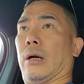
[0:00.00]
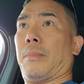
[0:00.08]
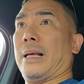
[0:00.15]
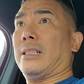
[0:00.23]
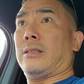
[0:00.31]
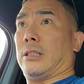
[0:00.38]

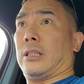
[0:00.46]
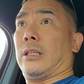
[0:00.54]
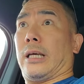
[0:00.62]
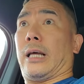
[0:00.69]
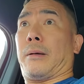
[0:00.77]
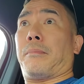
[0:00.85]

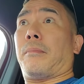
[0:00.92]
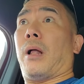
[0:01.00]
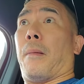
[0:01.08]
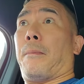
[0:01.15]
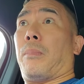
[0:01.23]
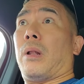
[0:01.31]
Basically
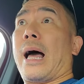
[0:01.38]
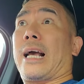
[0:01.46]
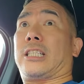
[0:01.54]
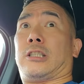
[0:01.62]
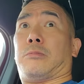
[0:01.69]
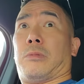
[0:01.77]
a
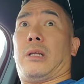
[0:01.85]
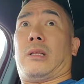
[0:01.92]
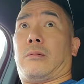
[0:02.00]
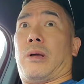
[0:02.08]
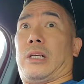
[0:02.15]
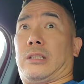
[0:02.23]

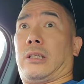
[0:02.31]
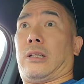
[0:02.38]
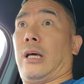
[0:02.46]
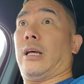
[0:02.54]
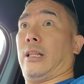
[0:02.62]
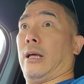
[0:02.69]
blacksmith,
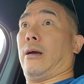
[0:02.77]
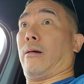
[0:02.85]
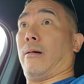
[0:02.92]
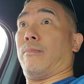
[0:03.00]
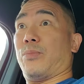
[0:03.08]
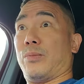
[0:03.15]
basically. They
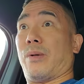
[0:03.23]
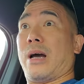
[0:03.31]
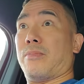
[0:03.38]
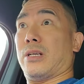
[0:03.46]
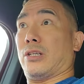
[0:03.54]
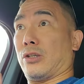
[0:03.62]
are, in my
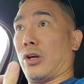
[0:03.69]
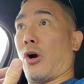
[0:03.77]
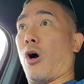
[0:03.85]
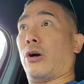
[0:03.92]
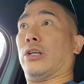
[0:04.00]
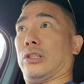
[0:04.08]
opinion, they're
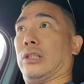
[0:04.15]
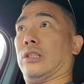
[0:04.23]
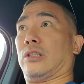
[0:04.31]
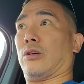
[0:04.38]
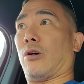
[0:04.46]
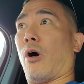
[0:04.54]

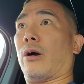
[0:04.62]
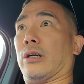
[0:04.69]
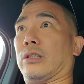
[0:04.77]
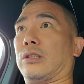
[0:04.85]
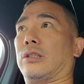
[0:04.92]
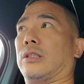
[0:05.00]
artisans. They're
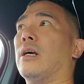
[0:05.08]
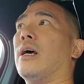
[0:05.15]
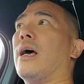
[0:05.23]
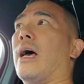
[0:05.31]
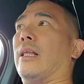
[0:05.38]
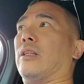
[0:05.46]
artists
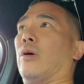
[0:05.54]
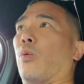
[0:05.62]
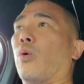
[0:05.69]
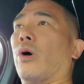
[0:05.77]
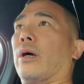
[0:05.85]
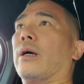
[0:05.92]
at their
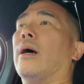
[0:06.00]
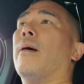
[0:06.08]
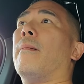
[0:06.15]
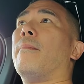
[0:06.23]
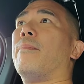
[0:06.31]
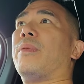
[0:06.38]
work,
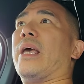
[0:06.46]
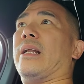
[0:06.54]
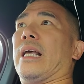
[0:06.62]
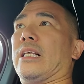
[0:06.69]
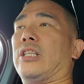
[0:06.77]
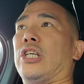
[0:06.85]

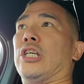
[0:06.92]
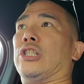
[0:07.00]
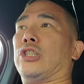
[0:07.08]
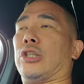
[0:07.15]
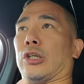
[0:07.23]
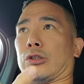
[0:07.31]
and they
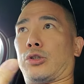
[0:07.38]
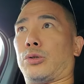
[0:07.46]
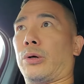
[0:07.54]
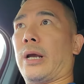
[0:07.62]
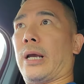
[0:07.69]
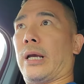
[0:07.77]
teach their
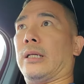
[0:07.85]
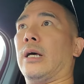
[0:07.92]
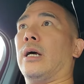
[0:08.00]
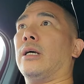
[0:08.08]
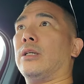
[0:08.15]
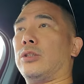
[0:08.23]
trade
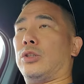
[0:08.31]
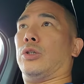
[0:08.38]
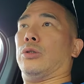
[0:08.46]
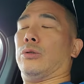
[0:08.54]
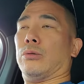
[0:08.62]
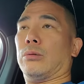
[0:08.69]

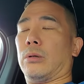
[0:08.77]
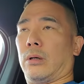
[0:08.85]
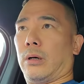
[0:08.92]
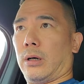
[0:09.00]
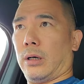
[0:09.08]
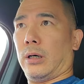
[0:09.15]
to
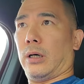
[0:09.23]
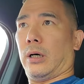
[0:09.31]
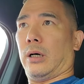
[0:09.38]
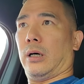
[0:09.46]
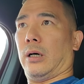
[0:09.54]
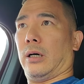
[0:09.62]

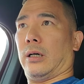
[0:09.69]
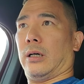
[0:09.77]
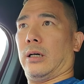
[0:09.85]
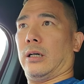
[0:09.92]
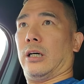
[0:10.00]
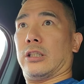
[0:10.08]

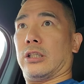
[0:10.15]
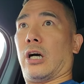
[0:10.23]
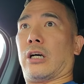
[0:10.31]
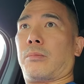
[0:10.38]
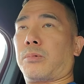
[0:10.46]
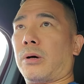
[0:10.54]
a
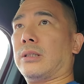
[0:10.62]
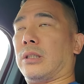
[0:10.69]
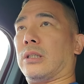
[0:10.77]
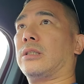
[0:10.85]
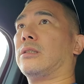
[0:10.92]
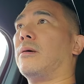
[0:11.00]
young
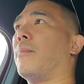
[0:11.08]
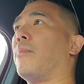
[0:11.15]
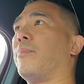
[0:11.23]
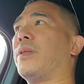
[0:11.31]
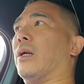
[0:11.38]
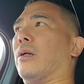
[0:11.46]
apprentice.
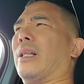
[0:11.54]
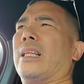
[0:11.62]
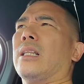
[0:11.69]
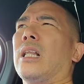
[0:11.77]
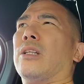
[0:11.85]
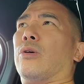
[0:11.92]

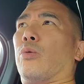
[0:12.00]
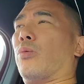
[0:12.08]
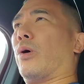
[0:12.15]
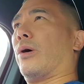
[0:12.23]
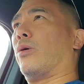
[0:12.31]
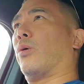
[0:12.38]
Like leather
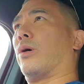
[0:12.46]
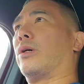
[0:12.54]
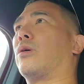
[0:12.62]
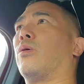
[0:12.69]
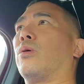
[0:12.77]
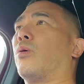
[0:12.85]

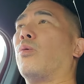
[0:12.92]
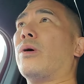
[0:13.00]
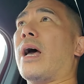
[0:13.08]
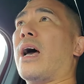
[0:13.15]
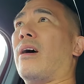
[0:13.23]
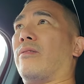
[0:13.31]
work or
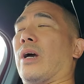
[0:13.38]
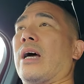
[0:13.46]
what have you.